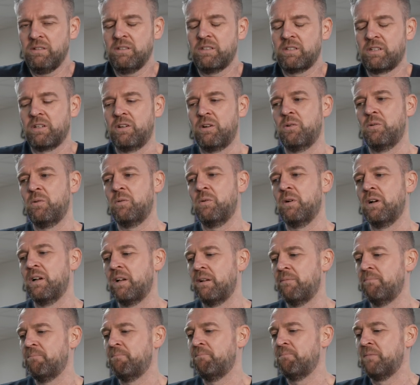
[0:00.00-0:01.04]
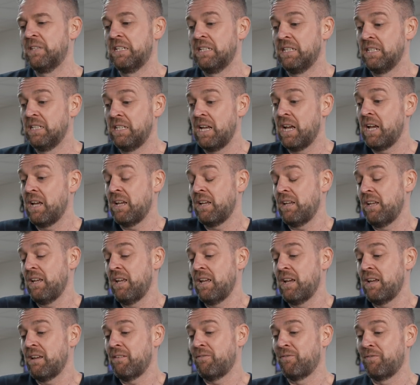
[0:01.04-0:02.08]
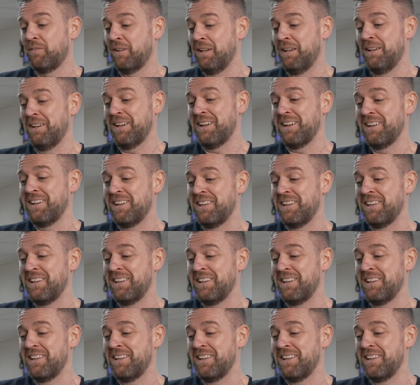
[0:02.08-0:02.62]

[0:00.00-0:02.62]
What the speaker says: So yeah, in